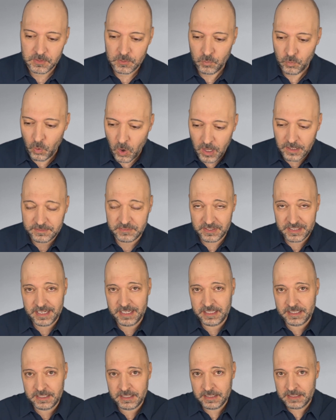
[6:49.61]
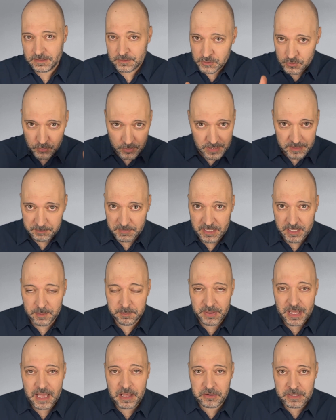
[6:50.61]
Wanting, dreaming
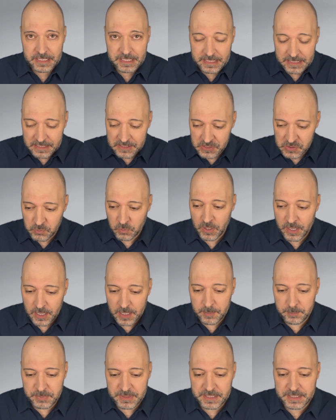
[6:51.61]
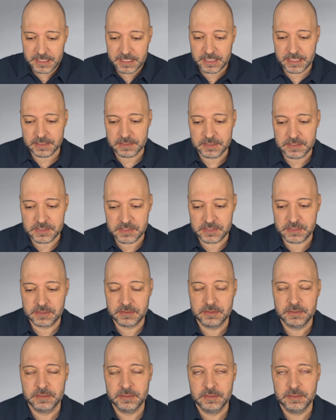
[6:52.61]
about it is where it begins.